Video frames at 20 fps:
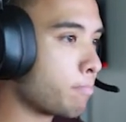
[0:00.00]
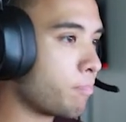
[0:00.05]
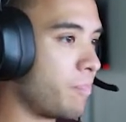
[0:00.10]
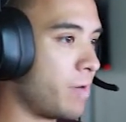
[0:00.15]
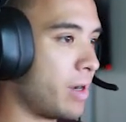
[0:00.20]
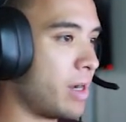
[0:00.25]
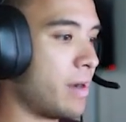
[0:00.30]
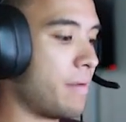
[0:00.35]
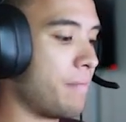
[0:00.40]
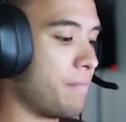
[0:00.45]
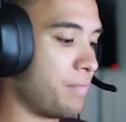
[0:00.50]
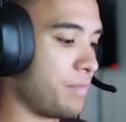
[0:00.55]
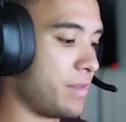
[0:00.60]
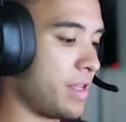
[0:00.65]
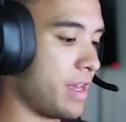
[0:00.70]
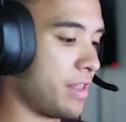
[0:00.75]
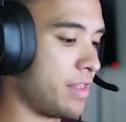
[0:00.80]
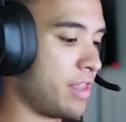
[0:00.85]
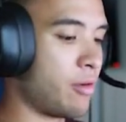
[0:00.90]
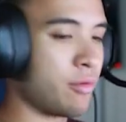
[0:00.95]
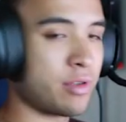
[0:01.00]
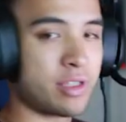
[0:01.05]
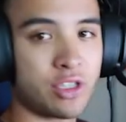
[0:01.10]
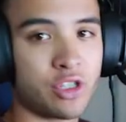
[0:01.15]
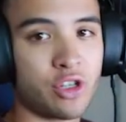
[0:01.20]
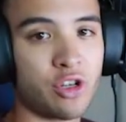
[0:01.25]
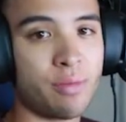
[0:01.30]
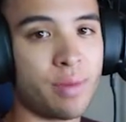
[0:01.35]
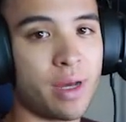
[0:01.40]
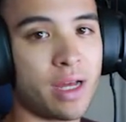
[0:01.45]
But yeah, that
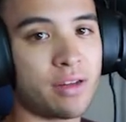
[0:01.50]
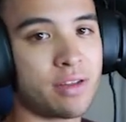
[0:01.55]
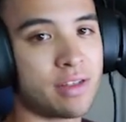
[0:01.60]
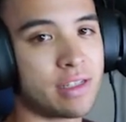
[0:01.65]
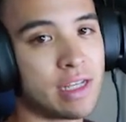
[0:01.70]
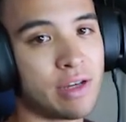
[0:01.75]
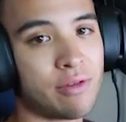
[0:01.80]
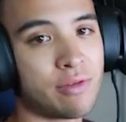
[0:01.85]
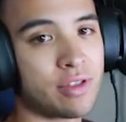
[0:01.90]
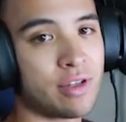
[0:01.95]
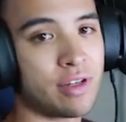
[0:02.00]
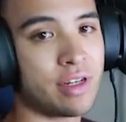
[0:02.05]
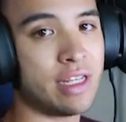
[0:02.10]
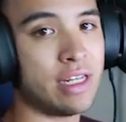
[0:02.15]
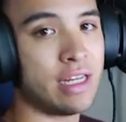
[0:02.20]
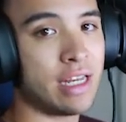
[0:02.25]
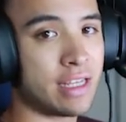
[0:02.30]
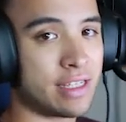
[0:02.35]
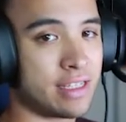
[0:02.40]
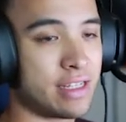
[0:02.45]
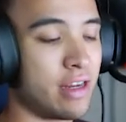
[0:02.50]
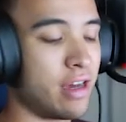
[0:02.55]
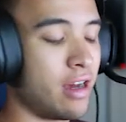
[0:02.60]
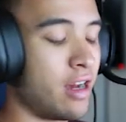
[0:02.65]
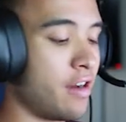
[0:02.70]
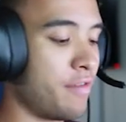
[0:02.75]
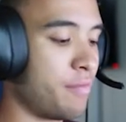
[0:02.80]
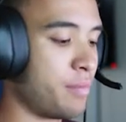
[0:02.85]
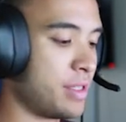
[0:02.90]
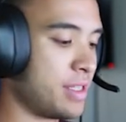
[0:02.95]
wasn't too bad because I was only less than a
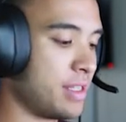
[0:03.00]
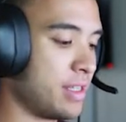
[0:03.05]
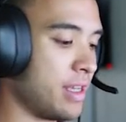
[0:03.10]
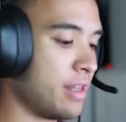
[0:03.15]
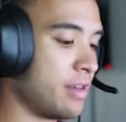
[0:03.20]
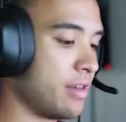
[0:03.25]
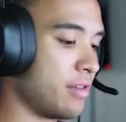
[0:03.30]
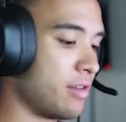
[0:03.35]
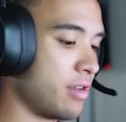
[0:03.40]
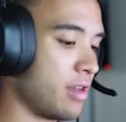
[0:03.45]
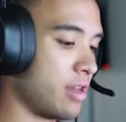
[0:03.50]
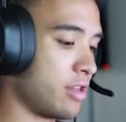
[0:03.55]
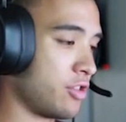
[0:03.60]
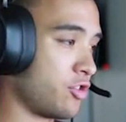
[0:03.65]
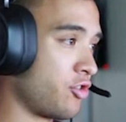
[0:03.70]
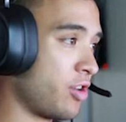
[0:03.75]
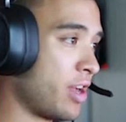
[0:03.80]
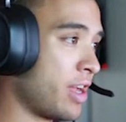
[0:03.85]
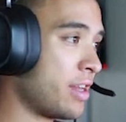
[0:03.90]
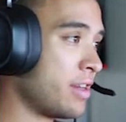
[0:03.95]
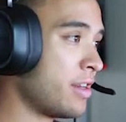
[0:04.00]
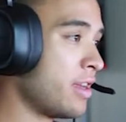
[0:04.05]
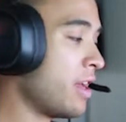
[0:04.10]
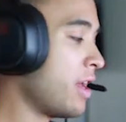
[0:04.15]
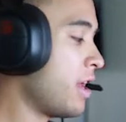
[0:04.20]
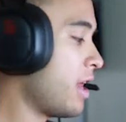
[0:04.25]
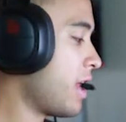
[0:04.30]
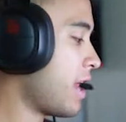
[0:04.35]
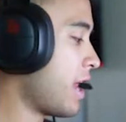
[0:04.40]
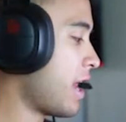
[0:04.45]
half percent uh, trade
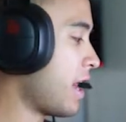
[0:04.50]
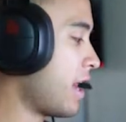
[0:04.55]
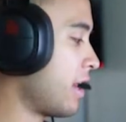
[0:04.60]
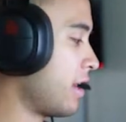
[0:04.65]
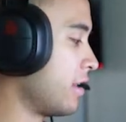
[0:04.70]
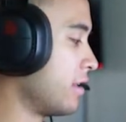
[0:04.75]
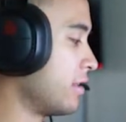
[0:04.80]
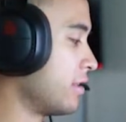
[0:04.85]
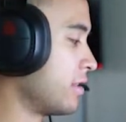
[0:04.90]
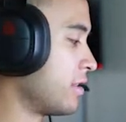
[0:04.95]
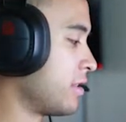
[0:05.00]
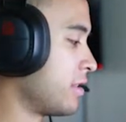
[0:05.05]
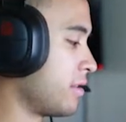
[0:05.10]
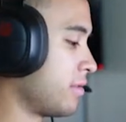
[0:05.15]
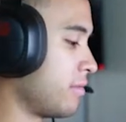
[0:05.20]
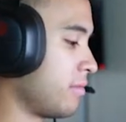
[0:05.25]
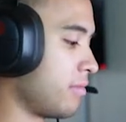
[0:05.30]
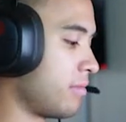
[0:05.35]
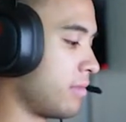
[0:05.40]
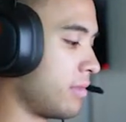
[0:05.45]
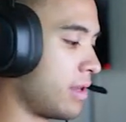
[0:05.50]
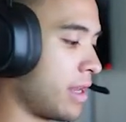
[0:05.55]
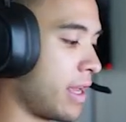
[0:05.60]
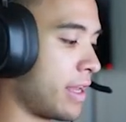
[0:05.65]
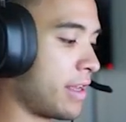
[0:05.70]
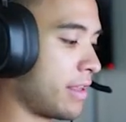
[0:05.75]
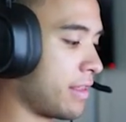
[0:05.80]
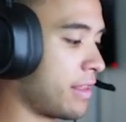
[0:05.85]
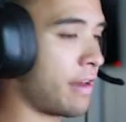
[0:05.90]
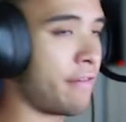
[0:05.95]
and
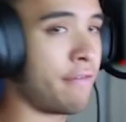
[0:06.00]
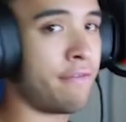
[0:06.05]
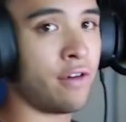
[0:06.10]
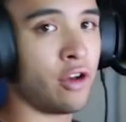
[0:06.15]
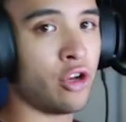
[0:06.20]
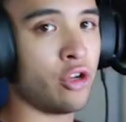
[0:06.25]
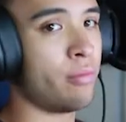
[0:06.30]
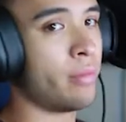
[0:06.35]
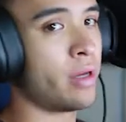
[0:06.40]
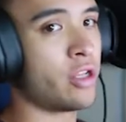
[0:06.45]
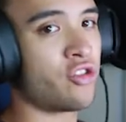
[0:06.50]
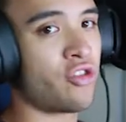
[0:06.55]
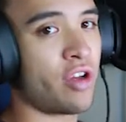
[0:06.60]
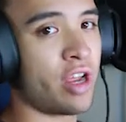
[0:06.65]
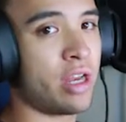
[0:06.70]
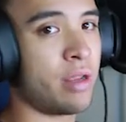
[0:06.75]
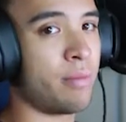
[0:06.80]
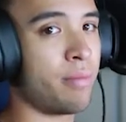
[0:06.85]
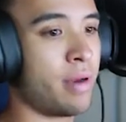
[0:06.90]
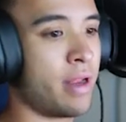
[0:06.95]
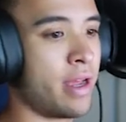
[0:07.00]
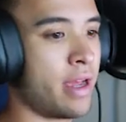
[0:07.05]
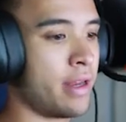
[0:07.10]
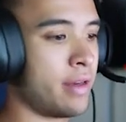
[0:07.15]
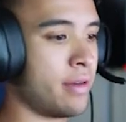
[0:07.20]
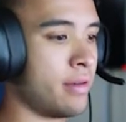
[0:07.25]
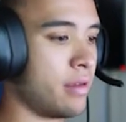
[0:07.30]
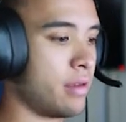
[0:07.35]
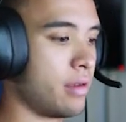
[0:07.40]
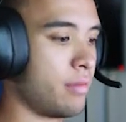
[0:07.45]
like that followed my trading
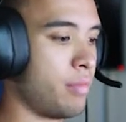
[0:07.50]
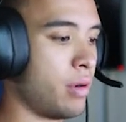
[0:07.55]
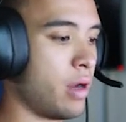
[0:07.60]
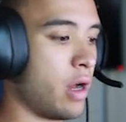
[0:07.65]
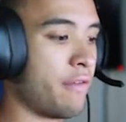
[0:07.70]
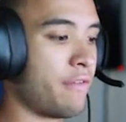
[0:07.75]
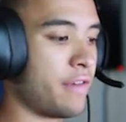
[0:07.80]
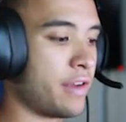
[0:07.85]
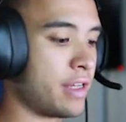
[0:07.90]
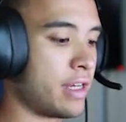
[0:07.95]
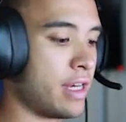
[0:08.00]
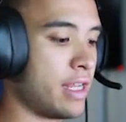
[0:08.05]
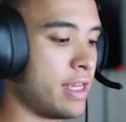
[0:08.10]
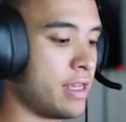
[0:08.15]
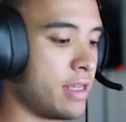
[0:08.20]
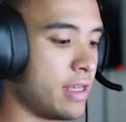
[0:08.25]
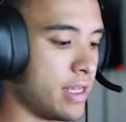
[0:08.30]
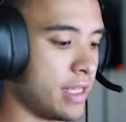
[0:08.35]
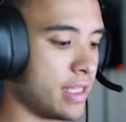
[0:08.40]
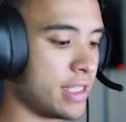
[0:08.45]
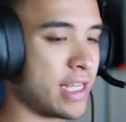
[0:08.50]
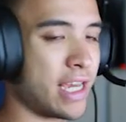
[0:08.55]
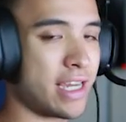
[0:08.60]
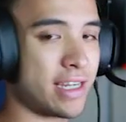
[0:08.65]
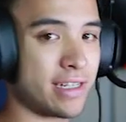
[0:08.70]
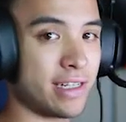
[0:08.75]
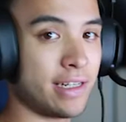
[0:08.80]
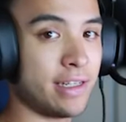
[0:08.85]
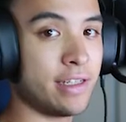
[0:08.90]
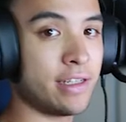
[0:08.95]
plan perfectly,
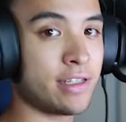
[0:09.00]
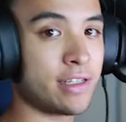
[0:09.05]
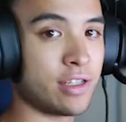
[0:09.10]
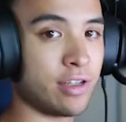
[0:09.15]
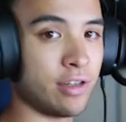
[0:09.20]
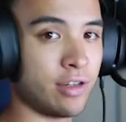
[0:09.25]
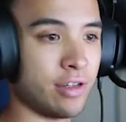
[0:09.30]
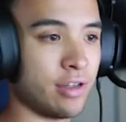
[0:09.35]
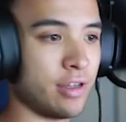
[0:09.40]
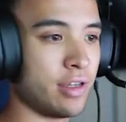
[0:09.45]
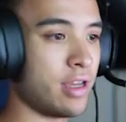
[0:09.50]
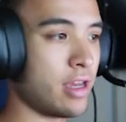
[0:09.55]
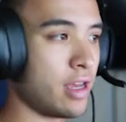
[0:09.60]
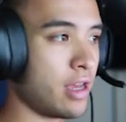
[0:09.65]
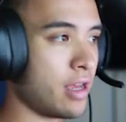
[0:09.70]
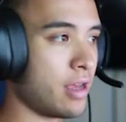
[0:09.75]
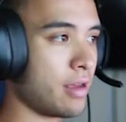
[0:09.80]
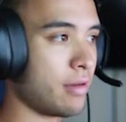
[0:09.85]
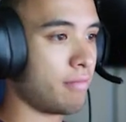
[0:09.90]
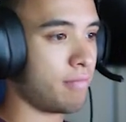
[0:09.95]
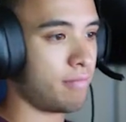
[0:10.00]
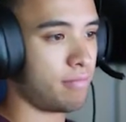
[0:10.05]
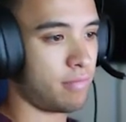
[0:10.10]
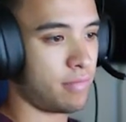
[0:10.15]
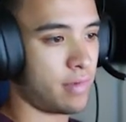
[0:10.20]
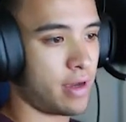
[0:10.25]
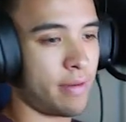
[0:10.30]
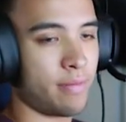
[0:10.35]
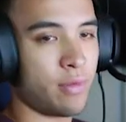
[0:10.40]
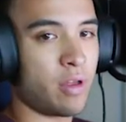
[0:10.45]
exactly. So
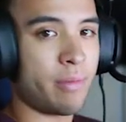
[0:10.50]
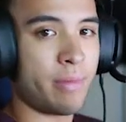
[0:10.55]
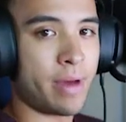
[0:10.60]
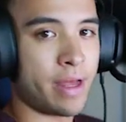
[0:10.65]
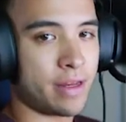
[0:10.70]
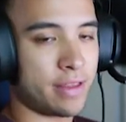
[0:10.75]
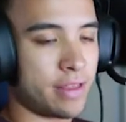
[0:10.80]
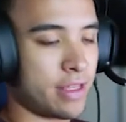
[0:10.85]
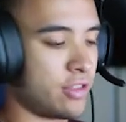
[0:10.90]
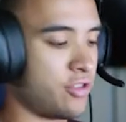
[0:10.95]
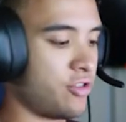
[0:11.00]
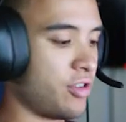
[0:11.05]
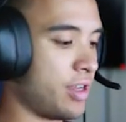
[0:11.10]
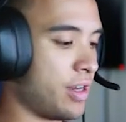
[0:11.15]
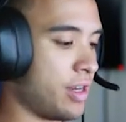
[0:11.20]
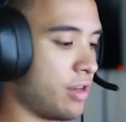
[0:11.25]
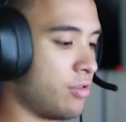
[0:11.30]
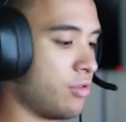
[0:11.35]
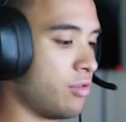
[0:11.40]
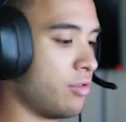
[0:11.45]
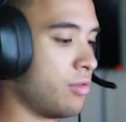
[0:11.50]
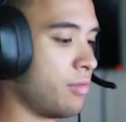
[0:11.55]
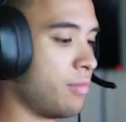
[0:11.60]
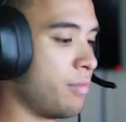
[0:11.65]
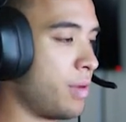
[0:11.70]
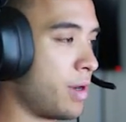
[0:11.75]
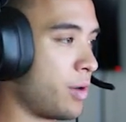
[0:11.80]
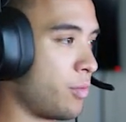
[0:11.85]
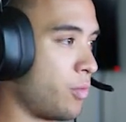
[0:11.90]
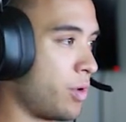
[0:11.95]
I'm not mad at that trade at all.
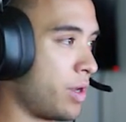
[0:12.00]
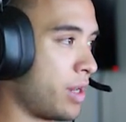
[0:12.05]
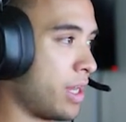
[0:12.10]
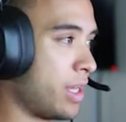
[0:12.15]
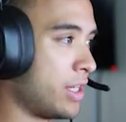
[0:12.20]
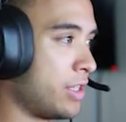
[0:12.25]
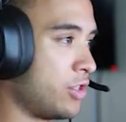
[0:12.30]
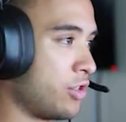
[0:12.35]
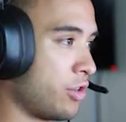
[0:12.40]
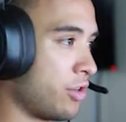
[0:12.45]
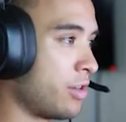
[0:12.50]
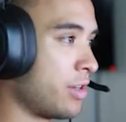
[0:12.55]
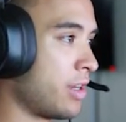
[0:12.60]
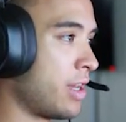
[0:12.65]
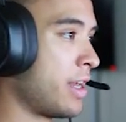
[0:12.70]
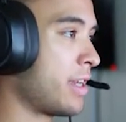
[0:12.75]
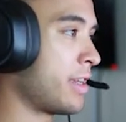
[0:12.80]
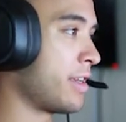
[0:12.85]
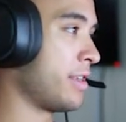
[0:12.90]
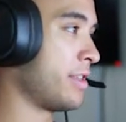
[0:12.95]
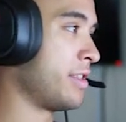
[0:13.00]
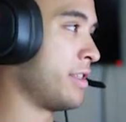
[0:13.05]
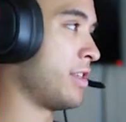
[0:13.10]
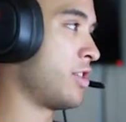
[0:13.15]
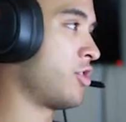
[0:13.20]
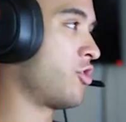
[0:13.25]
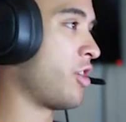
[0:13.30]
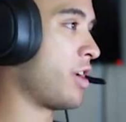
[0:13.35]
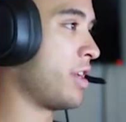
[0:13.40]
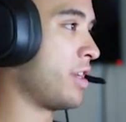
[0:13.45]
But what I don't like is
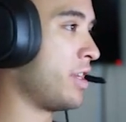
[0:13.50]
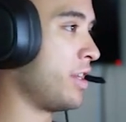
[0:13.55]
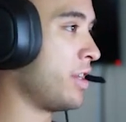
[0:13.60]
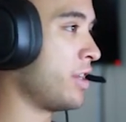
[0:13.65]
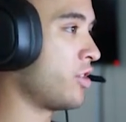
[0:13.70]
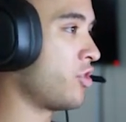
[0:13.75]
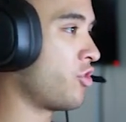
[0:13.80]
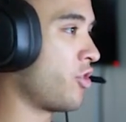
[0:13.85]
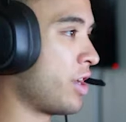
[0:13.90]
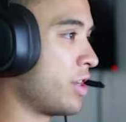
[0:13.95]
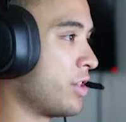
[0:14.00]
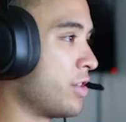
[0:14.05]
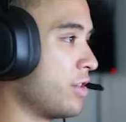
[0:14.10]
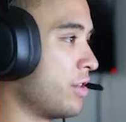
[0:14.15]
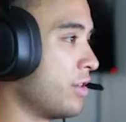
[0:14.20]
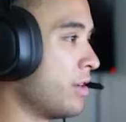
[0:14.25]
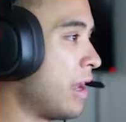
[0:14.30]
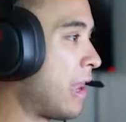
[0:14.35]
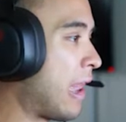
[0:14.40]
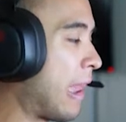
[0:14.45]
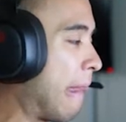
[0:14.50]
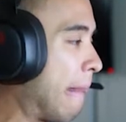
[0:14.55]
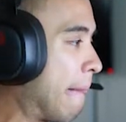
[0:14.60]
this trade here, trade 2.